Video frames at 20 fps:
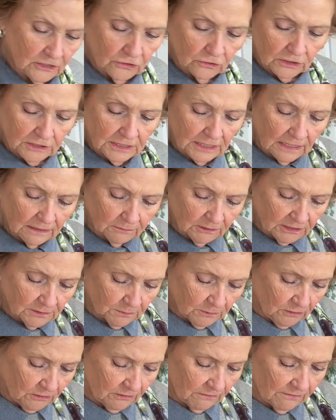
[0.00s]
do a
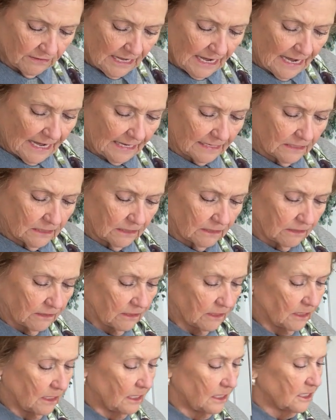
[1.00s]
tablespoon of that.
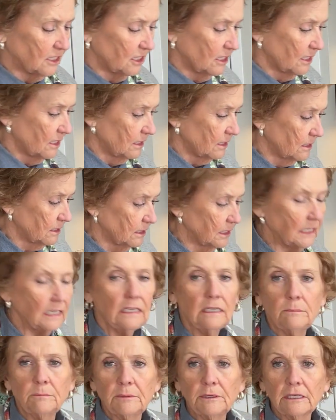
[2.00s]

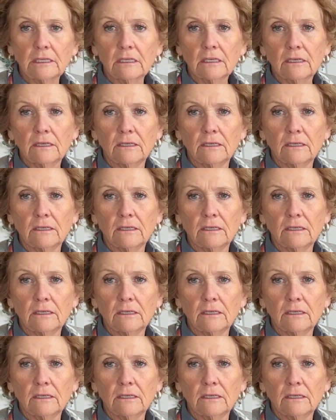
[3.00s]
Heaping.